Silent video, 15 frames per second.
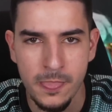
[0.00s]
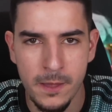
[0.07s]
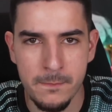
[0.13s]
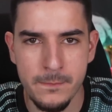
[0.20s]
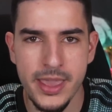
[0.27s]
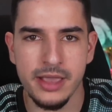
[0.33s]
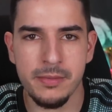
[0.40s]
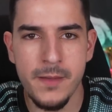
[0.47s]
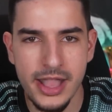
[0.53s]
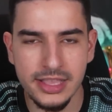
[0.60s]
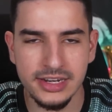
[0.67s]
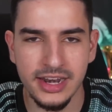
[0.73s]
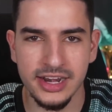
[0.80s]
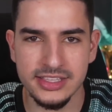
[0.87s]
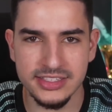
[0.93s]
make Man
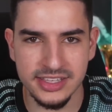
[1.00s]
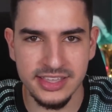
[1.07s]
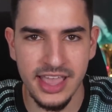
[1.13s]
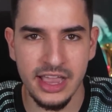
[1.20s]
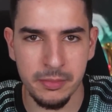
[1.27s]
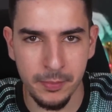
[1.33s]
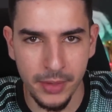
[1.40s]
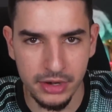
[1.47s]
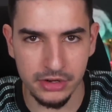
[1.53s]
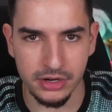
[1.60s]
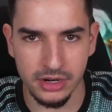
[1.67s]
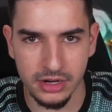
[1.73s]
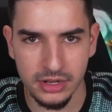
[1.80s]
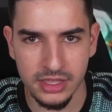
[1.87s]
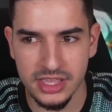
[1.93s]
United's attack better,